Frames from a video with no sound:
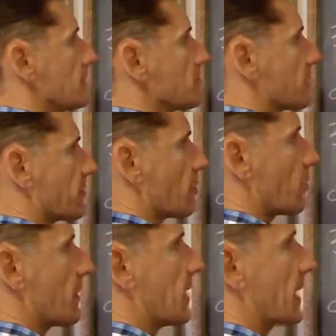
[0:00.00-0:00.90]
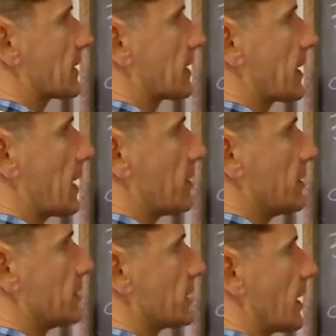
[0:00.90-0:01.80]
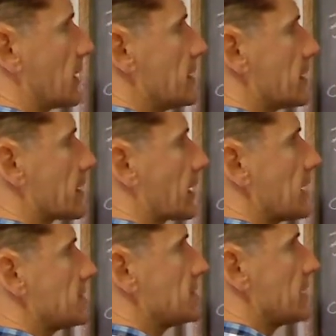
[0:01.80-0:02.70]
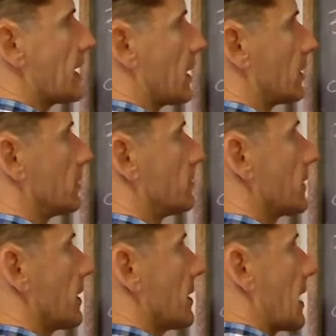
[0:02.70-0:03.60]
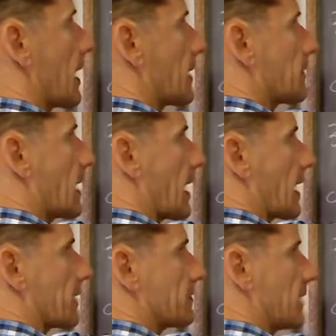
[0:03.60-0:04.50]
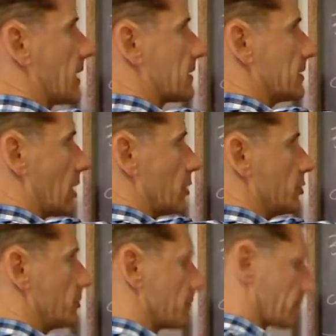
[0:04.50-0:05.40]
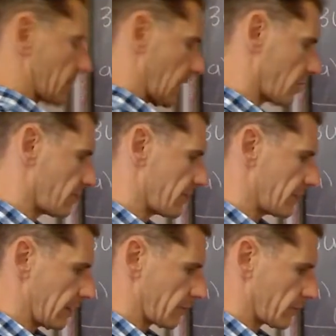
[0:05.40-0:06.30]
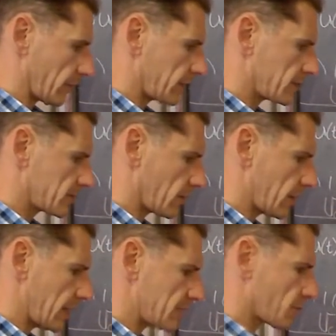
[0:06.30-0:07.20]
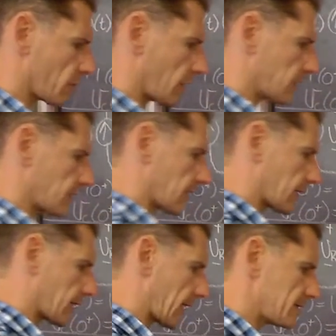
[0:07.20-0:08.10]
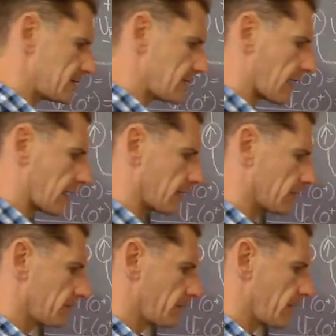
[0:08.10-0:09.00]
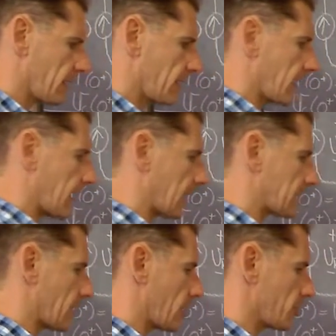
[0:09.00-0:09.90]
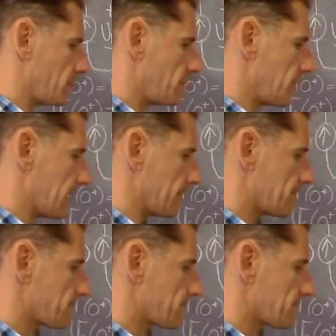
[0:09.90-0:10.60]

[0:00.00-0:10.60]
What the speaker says: But if I want that current, I need a KCL at that node over there, right? So let's write a KCL at node B.